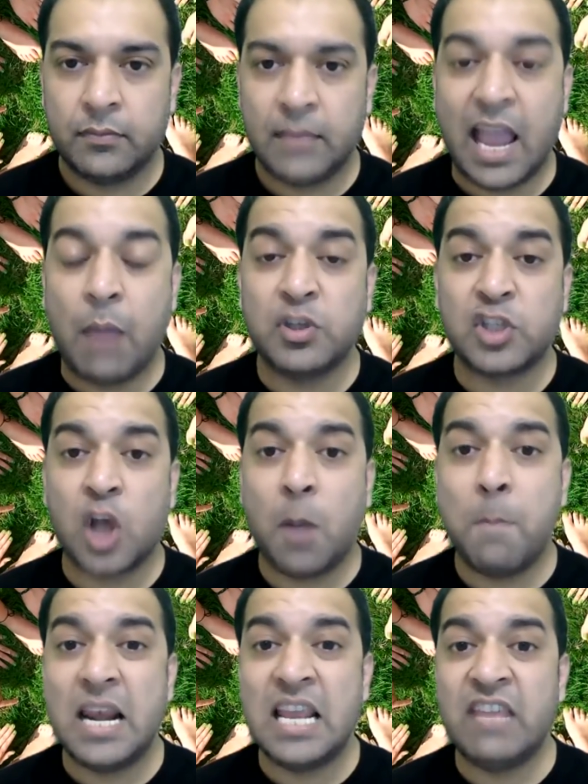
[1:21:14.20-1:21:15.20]
And we start
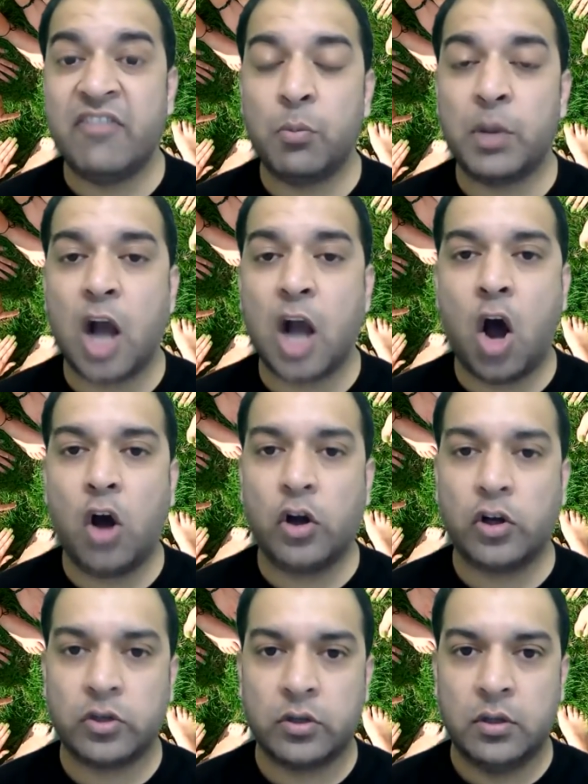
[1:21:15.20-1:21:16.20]
believing we can't.
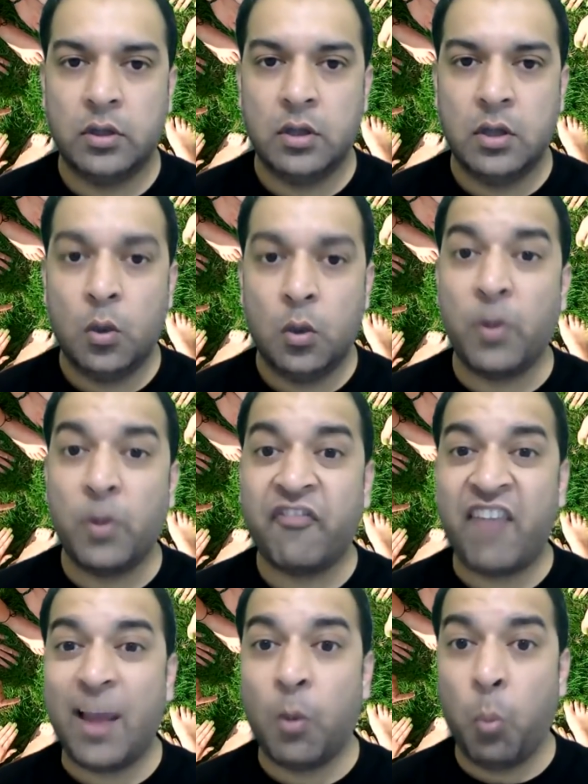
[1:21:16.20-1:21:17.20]
We
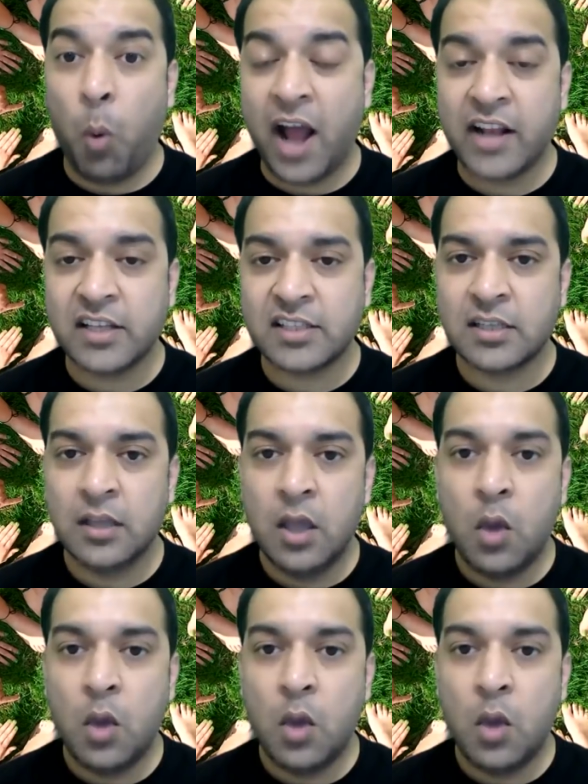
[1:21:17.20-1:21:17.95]
fail once,